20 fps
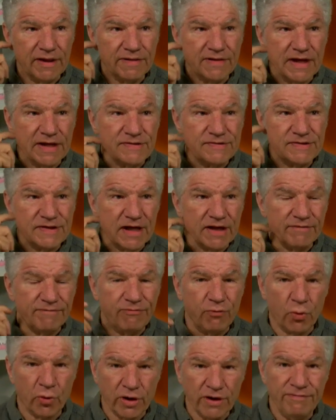they said
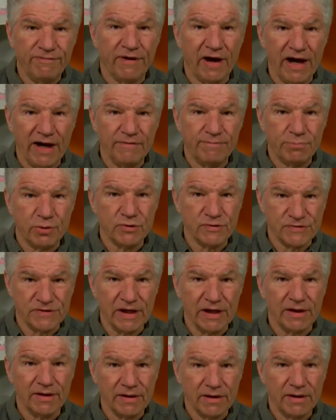45%,
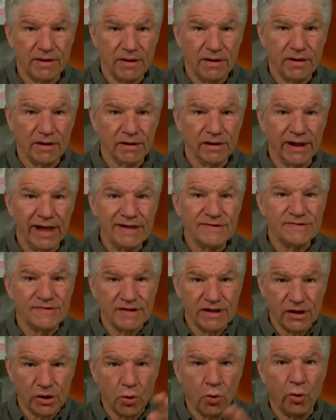less
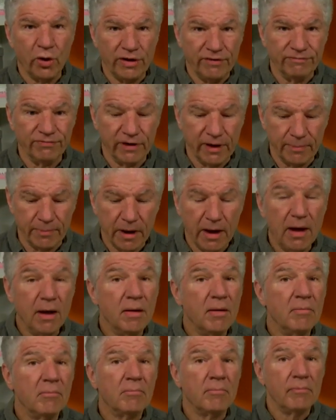than a coin flip.
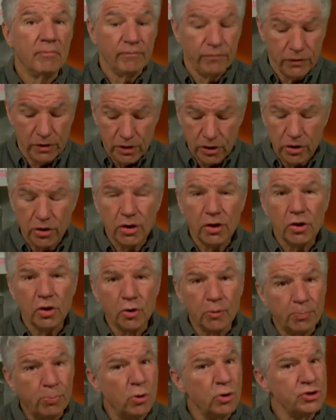You're
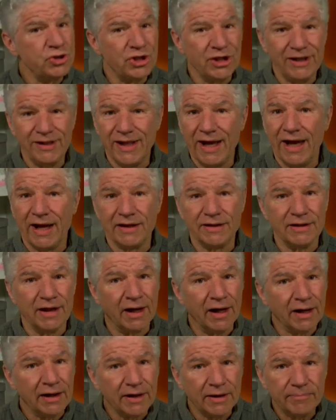pushing that,
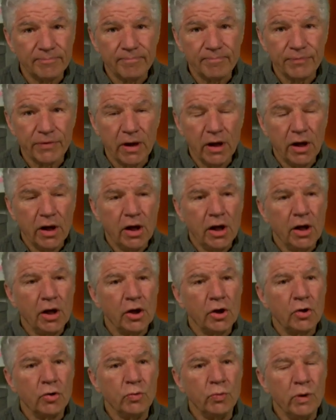Doc.
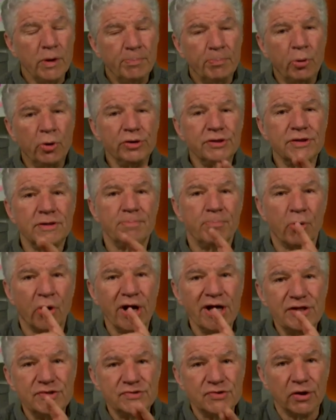Could we put the
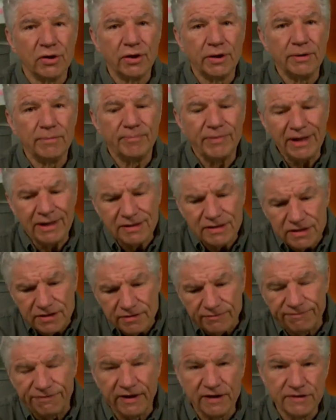brakes on in the
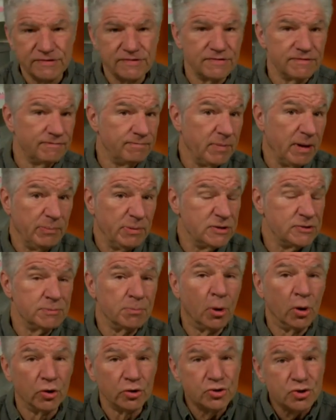defense of maybe
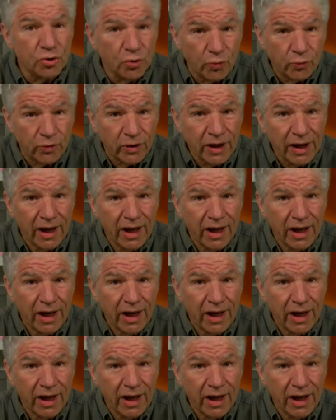small children?